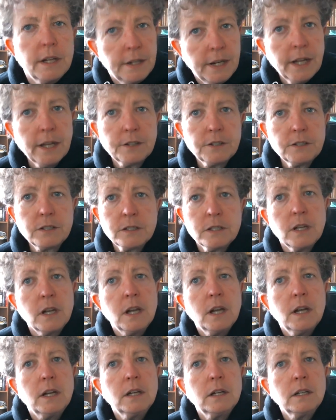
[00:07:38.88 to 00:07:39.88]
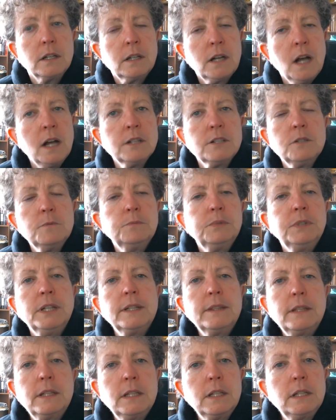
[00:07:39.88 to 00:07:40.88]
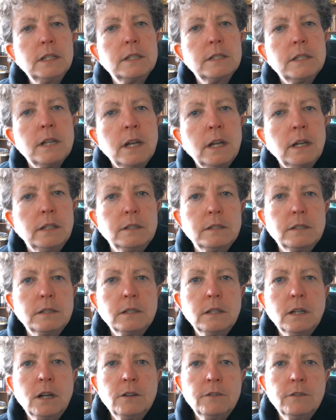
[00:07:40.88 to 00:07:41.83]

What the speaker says: Next, contemplate the intent